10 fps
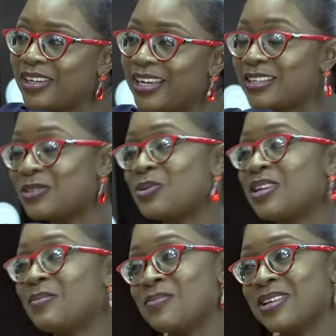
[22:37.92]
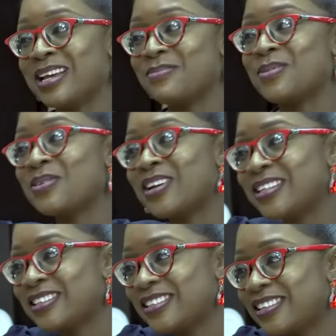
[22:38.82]
And I told him I'm a
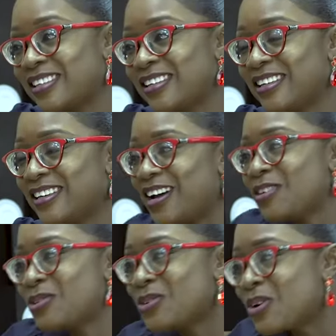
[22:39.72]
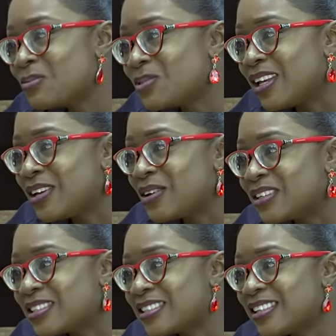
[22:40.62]
Liberian. How did you come to
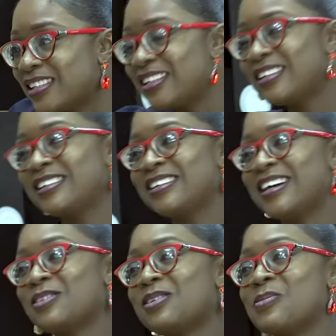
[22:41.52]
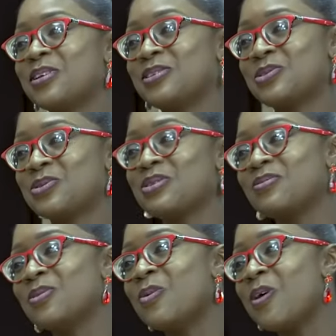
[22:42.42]
Lagos? I told him about the story of
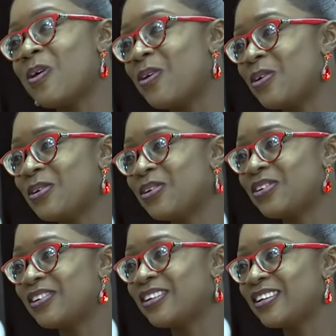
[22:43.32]
the war. Right.